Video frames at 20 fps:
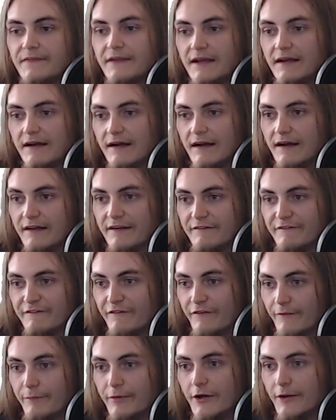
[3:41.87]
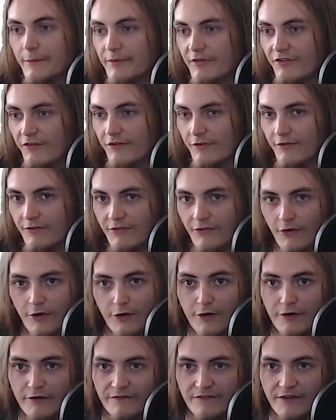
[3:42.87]
And for the purposes
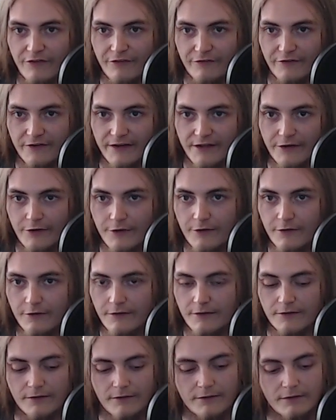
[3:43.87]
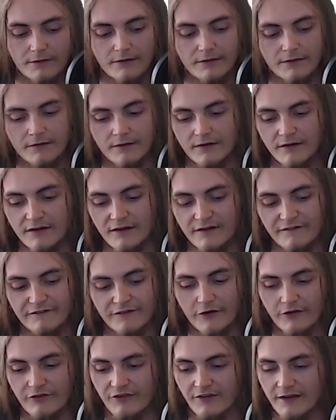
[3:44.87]
of this video,
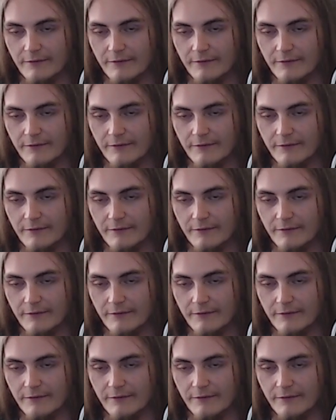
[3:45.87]
first thing I'm